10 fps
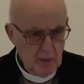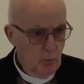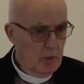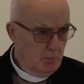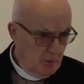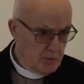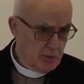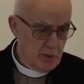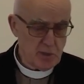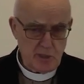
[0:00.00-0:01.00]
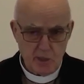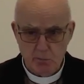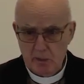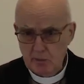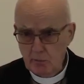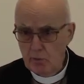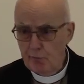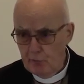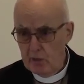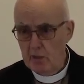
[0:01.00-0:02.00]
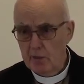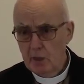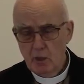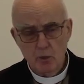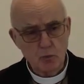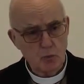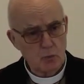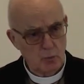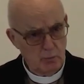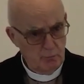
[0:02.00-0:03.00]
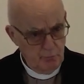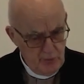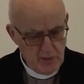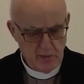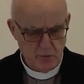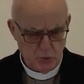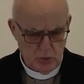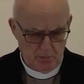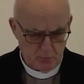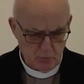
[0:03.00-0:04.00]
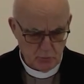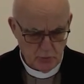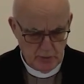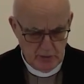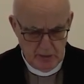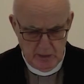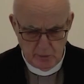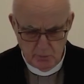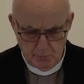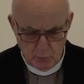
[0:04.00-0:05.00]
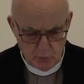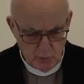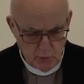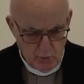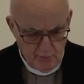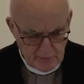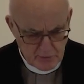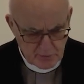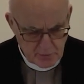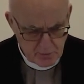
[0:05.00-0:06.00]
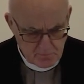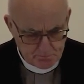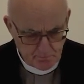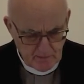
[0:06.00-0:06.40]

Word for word: we must, as I said at the beginning, refer to various chapters in the book of Exodus.